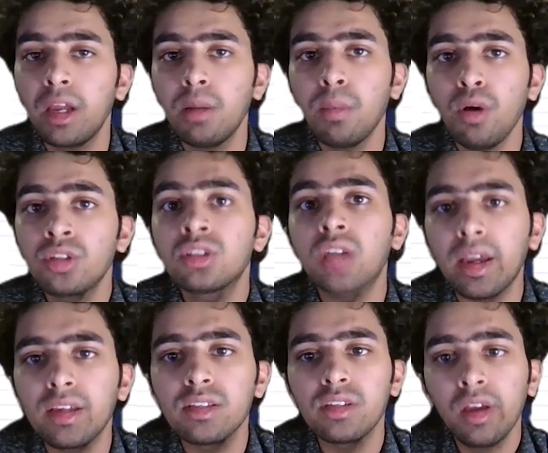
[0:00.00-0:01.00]
mailbox
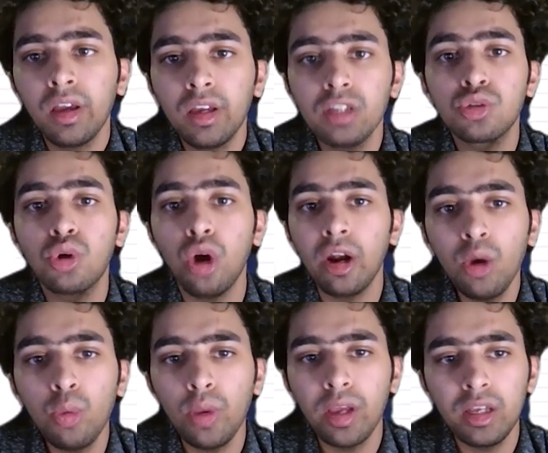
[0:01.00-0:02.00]
size is
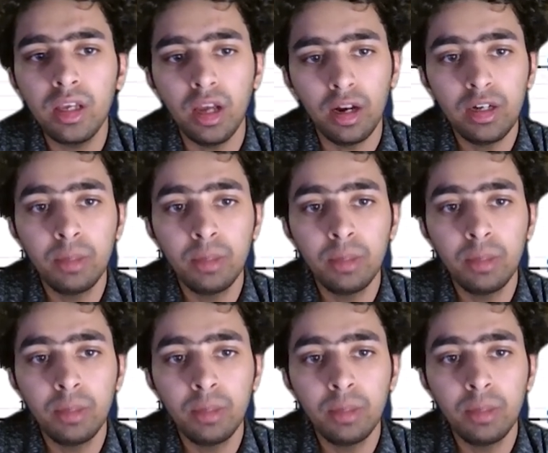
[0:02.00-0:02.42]
gonna vary